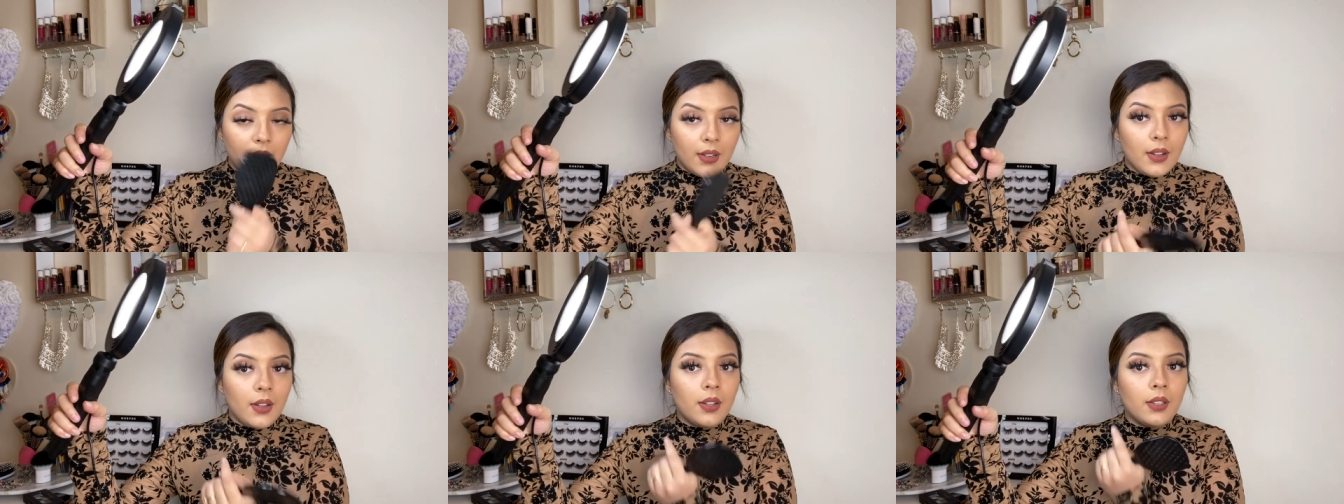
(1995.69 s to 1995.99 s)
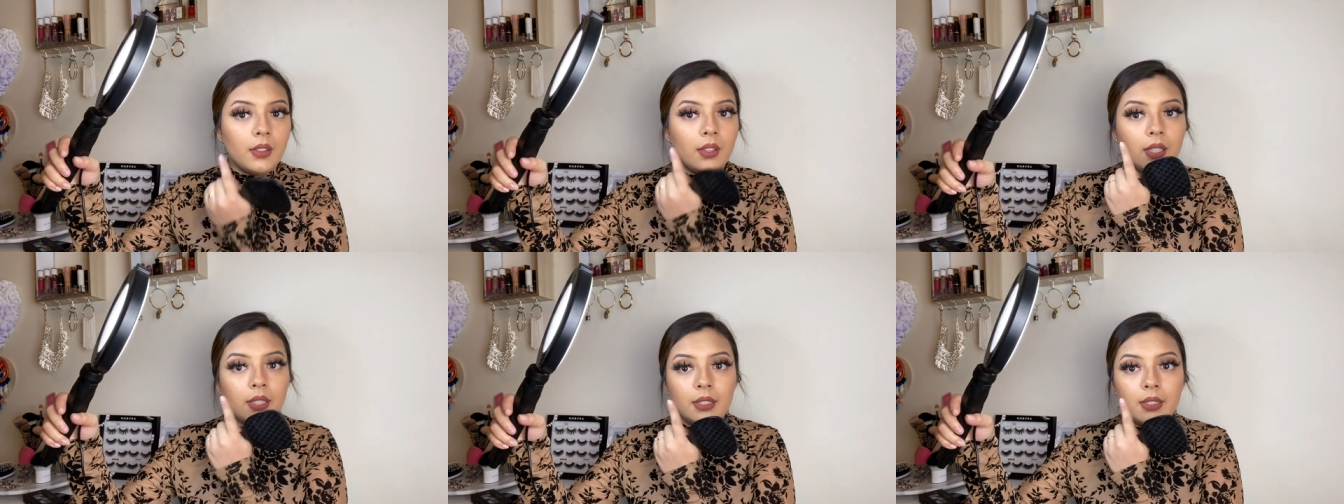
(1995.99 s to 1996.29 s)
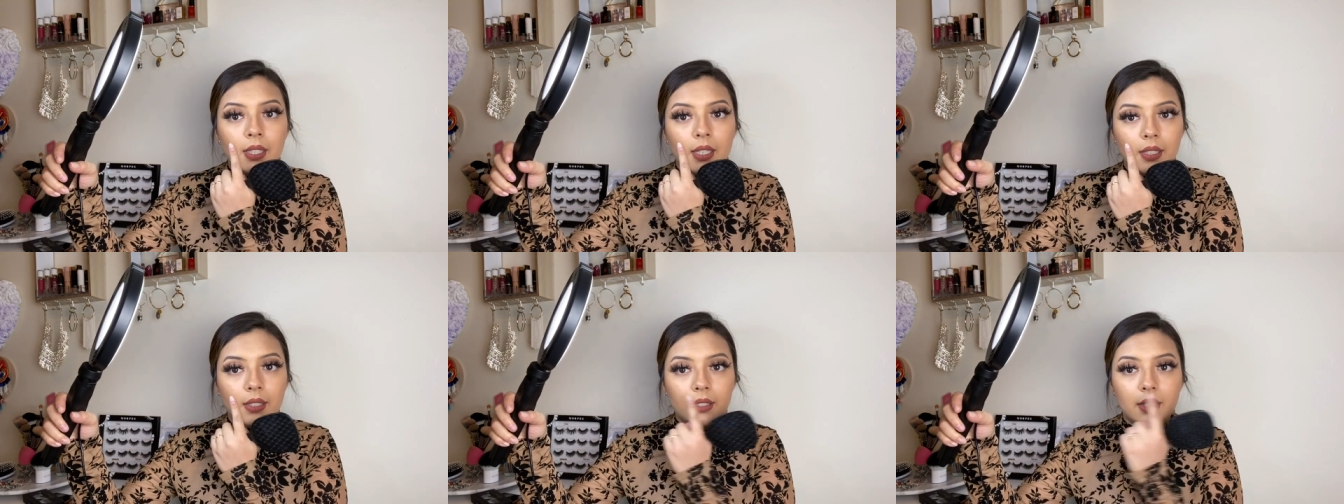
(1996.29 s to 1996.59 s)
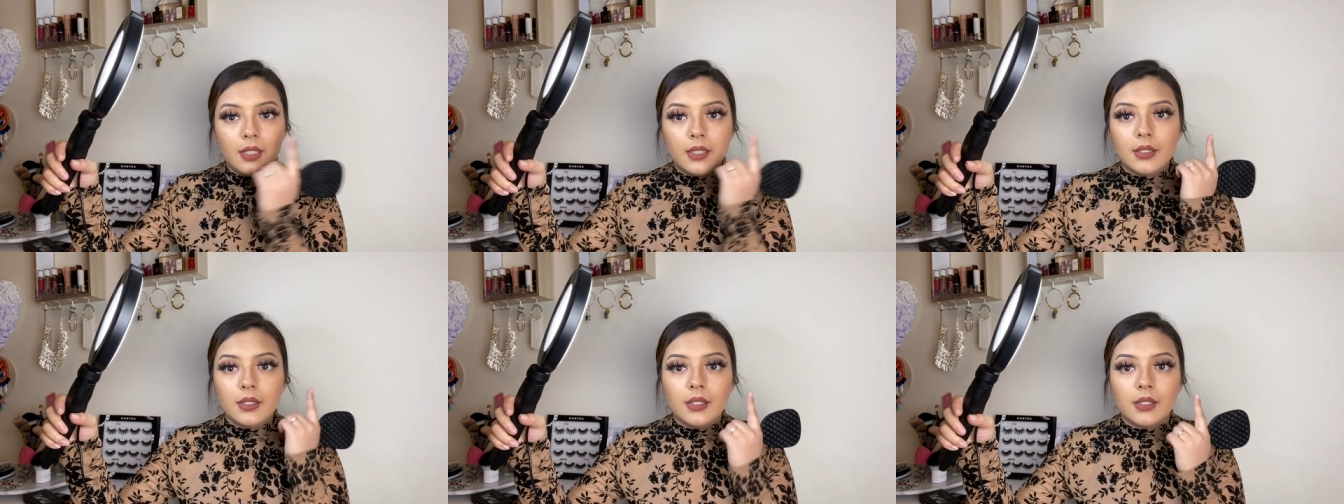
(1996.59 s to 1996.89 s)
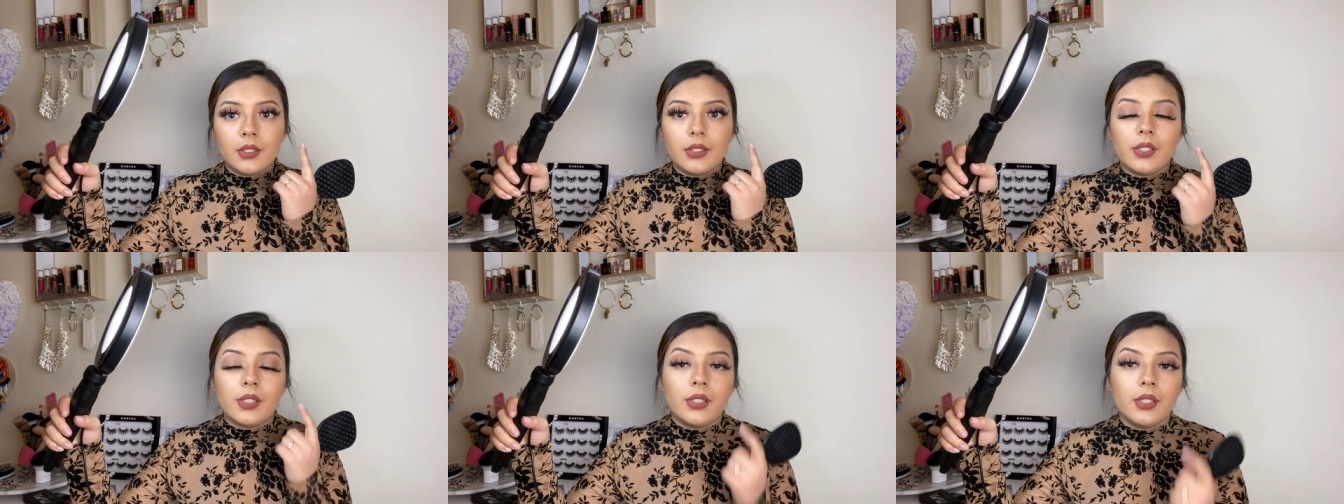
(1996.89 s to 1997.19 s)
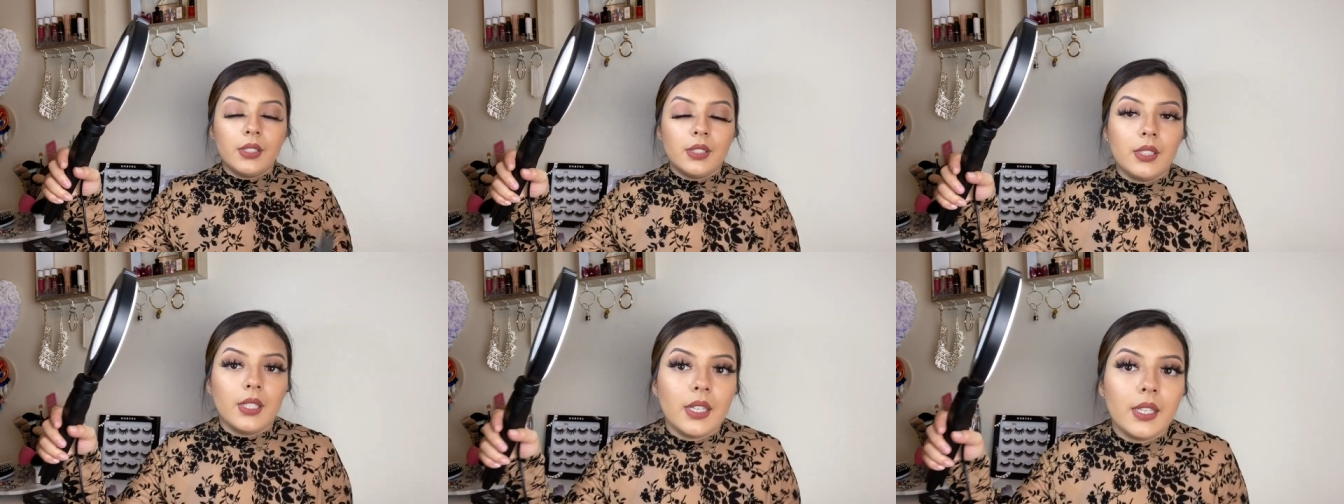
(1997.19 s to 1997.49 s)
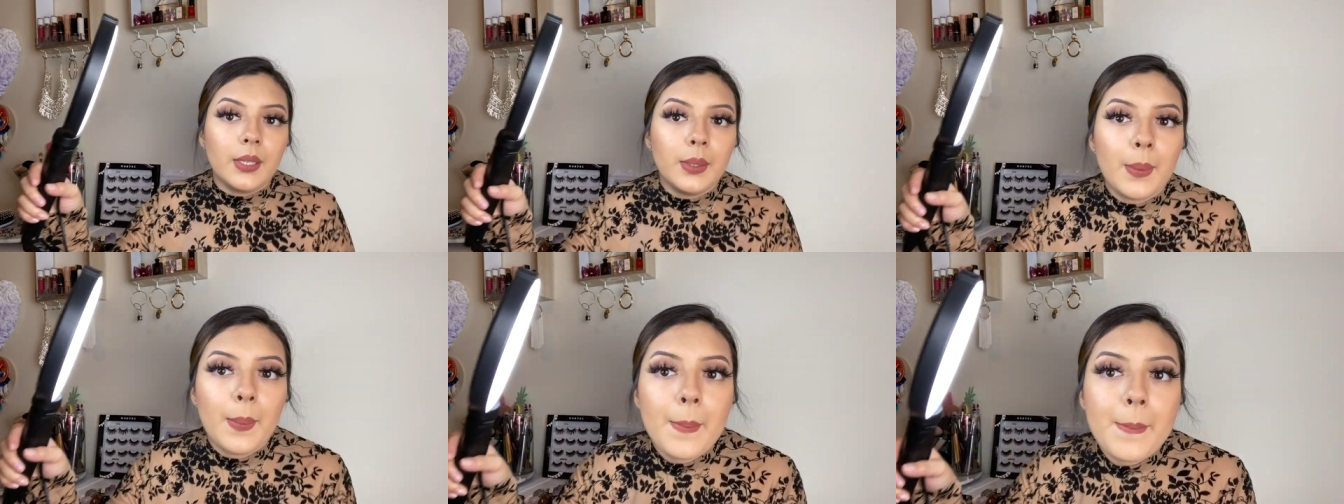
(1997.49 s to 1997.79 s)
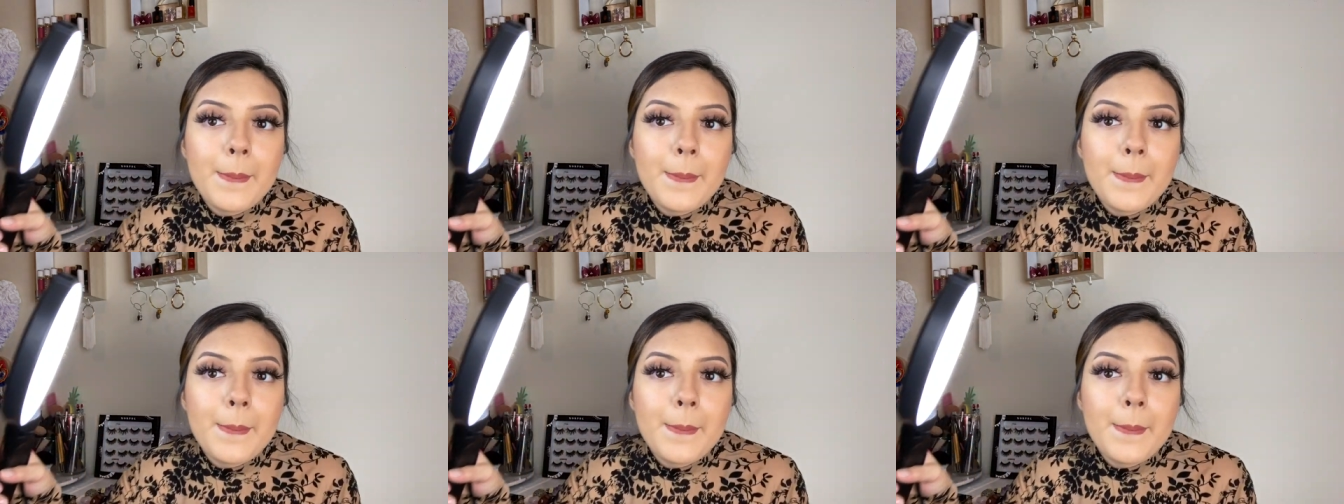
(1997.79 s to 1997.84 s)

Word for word: on this side than it does on this side.